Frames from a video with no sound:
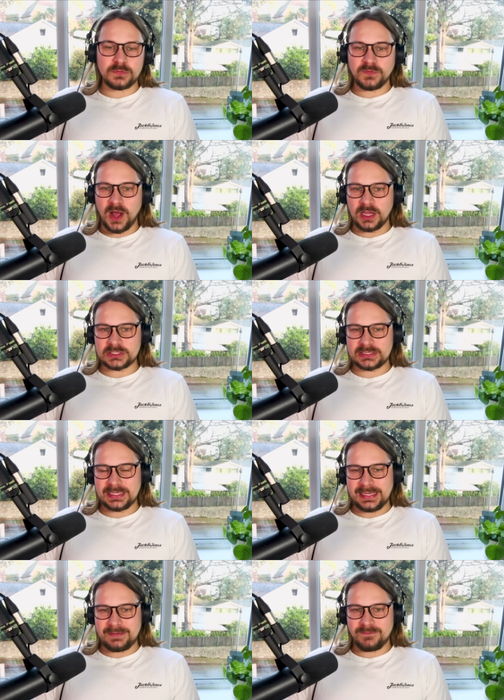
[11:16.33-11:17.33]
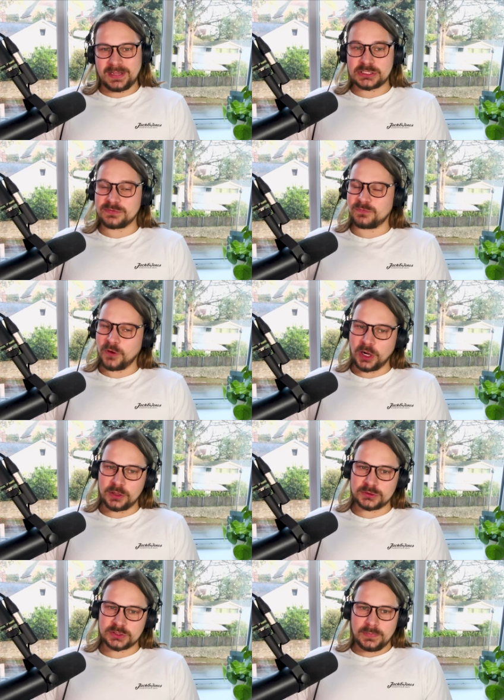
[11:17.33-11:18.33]
fast, inflation
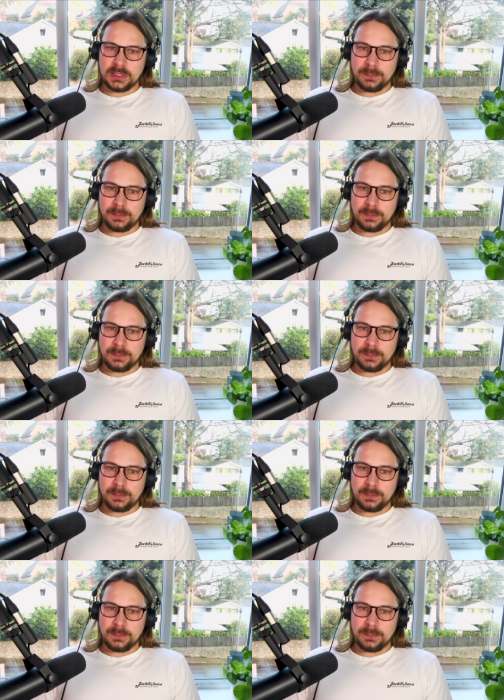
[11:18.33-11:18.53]
follows.